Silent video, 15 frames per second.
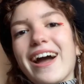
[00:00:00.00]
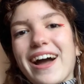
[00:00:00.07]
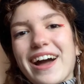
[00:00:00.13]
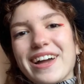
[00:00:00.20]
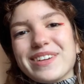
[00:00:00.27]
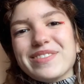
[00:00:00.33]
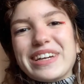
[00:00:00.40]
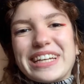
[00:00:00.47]

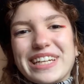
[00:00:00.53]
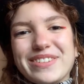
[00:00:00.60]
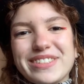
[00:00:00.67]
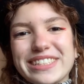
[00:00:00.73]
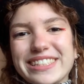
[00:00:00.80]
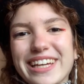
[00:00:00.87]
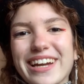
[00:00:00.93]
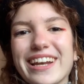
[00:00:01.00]
Hi, my name
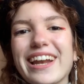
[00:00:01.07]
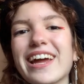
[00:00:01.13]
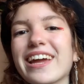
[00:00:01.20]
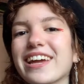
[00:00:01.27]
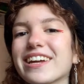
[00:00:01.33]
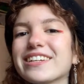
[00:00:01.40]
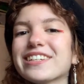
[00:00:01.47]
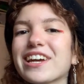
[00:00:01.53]
is Carla
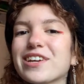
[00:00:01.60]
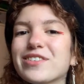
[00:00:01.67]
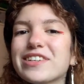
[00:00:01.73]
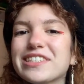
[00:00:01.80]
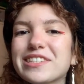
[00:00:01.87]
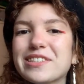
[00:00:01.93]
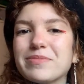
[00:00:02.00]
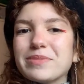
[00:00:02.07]
and I read
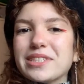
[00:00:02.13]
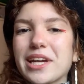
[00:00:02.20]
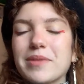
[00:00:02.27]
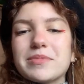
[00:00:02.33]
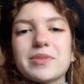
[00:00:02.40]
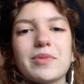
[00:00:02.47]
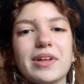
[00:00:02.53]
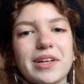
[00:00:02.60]

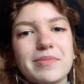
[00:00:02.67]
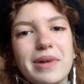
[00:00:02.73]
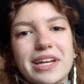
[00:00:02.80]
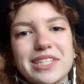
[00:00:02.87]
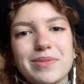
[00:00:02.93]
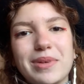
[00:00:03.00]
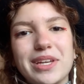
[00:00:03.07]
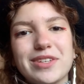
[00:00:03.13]
sometimes. Welcome back
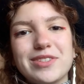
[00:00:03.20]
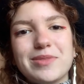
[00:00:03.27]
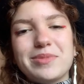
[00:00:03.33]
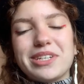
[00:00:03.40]
to my YouTube